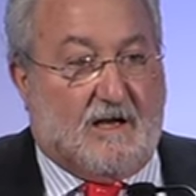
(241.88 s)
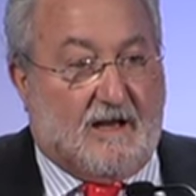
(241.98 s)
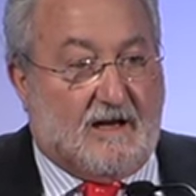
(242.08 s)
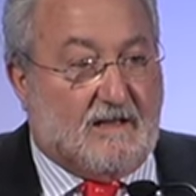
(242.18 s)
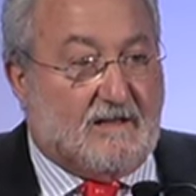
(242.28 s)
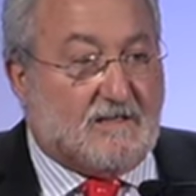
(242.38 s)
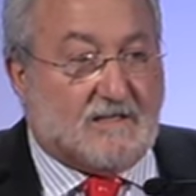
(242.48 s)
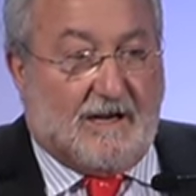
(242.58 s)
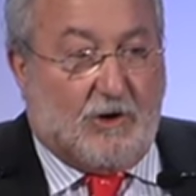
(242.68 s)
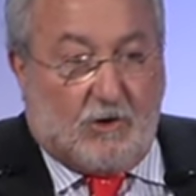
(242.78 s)
And this
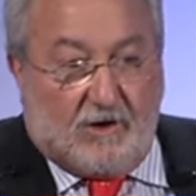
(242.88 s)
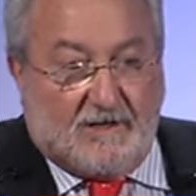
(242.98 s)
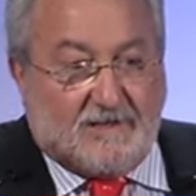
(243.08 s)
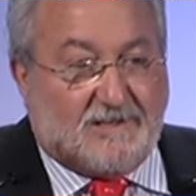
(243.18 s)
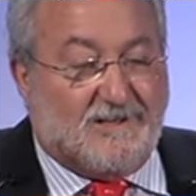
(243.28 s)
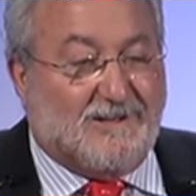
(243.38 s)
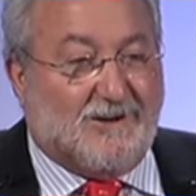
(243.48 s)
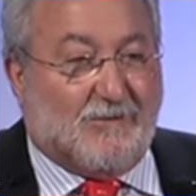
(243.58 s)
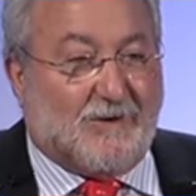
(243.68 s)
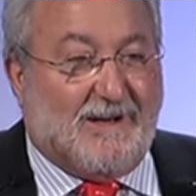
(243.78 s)
is a long list
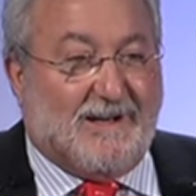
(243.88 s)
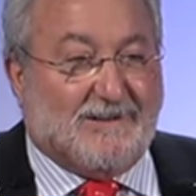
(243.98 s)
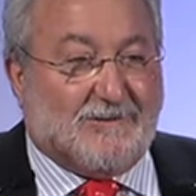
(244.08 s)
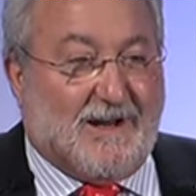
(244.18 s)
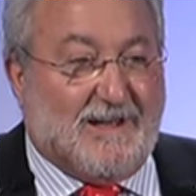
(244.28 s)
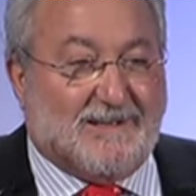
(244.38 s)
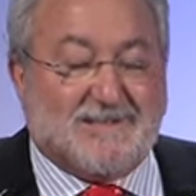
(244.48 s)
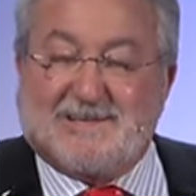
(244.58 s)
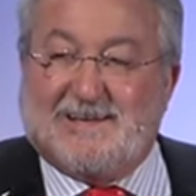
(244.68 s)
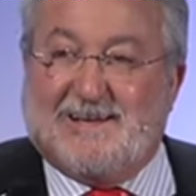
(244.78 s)
of clinical
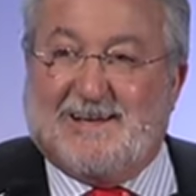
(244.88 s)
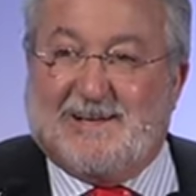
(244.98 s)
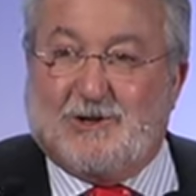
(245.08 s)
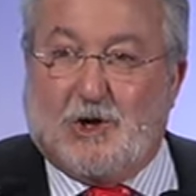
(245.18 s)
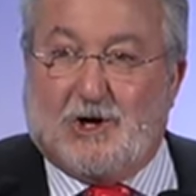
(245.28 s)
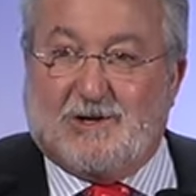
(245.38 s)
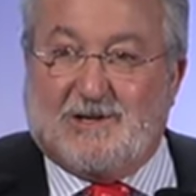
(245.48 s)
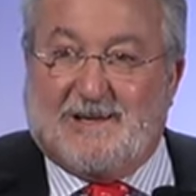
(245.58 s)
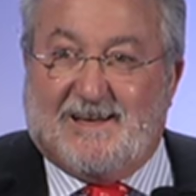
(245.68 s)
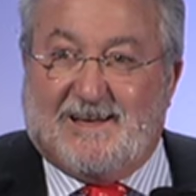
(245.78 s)
trials
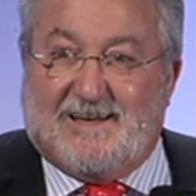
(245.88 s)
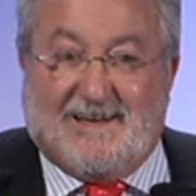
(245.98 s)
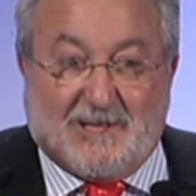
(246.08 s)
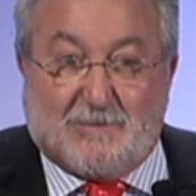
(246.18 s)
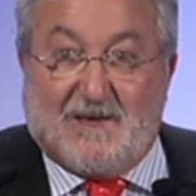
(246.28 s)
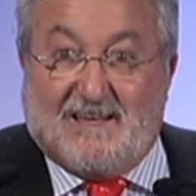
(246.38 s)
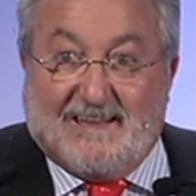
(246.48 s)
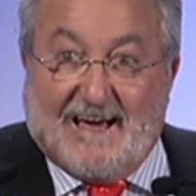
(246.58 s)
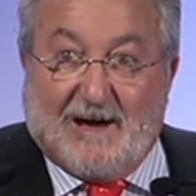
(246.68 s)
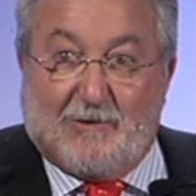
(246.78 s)
done in
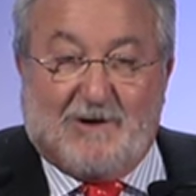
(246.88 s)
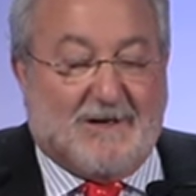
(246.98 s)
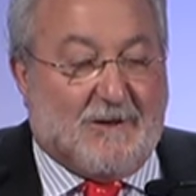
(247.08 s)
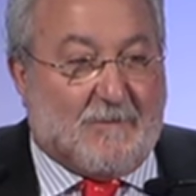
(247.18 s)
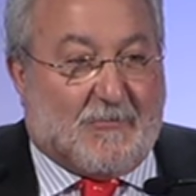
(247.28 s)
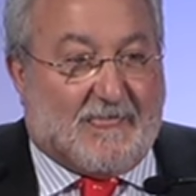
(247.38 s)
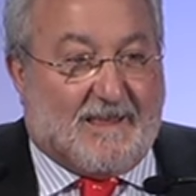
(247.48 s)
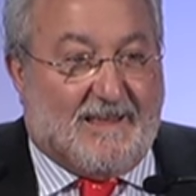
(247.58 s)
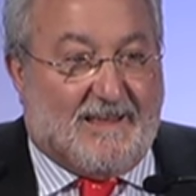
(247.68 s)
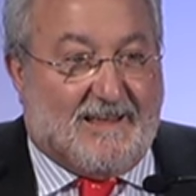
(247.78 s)
Spain now,
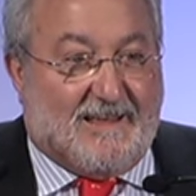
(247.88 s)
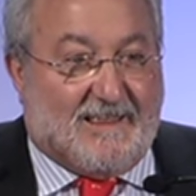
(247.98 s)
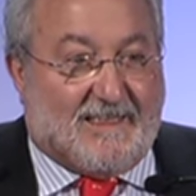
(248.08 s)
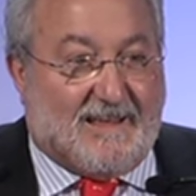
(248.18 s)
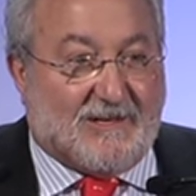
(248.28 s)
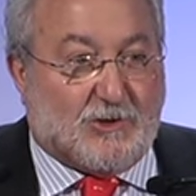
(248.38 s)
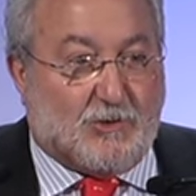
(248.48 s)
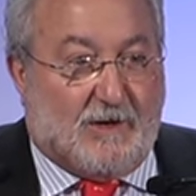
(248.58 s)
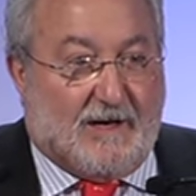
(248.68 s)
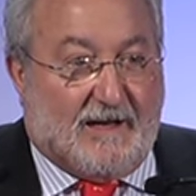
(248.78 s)
thanks
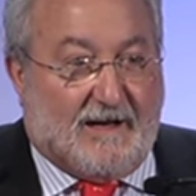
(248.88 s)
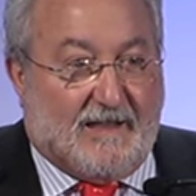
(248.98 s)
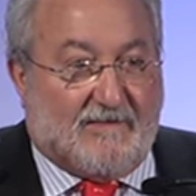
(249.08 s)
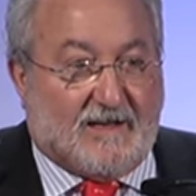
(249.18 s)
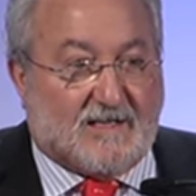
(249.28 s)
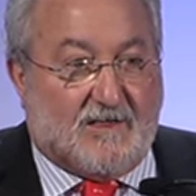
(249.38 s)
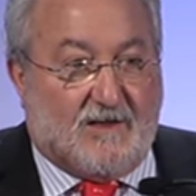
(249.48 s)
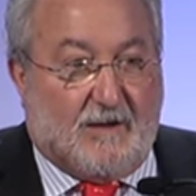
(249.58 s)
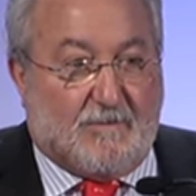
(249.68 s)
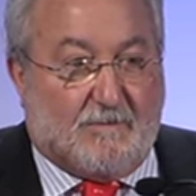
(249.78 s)
to an advanced
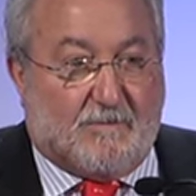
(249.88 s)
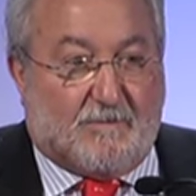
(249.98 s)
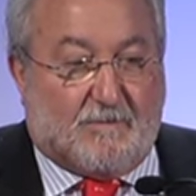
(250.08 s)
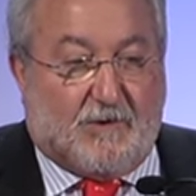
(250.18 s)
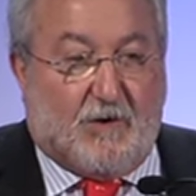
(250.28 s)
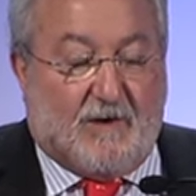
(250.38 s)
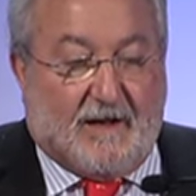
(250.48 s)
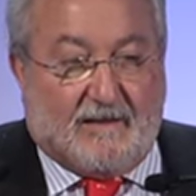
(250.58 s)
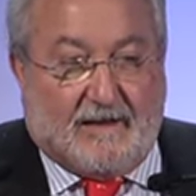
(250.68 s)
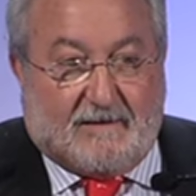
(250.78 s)
therapy
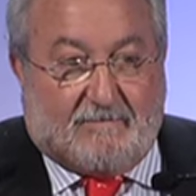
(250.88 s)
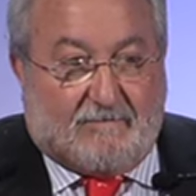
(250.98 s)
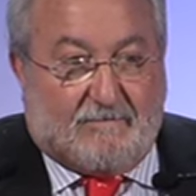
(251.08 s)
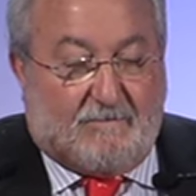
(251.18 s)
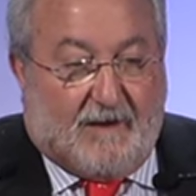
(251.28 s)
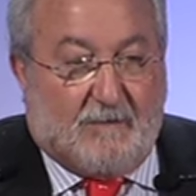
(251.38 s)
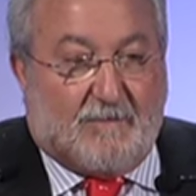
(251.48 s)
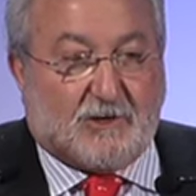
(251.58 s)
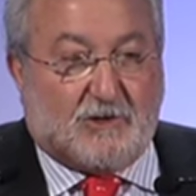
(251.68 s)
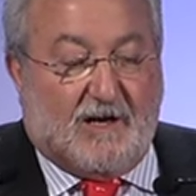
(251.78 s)
program that I
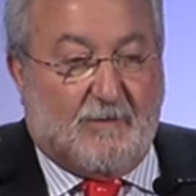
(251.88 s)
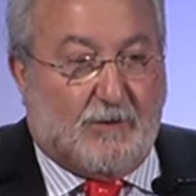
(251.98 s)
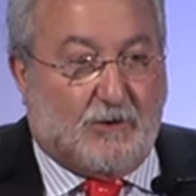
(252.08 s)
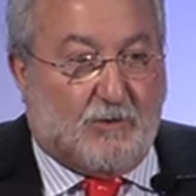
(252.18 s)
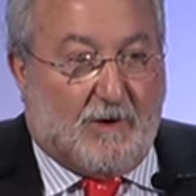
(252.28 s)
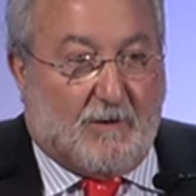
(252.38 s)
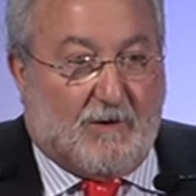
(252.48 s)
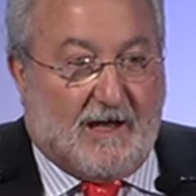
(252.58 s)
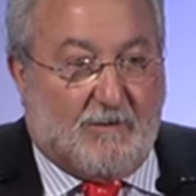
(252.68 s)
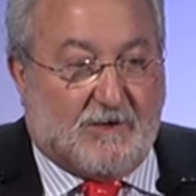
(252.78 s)
personally put
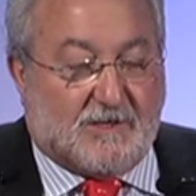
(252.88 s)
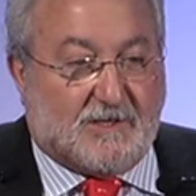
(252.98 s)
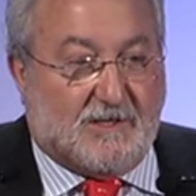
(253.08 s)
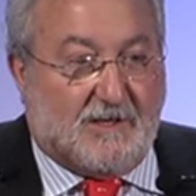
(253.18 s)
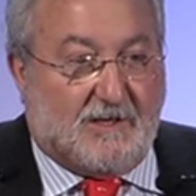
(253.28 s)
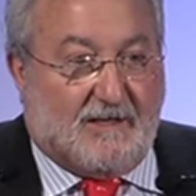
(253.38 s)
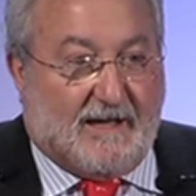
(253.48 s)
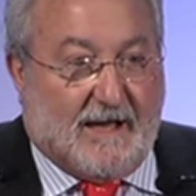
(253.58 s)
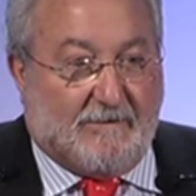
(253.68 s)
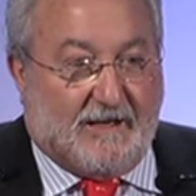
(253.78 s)
while I was in
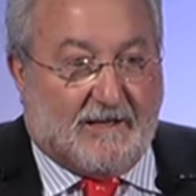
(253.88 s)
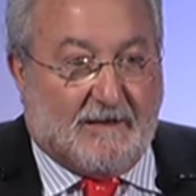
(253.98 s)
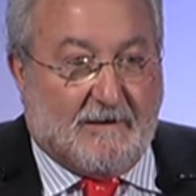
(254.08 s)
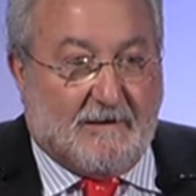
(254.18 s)
the cabinet.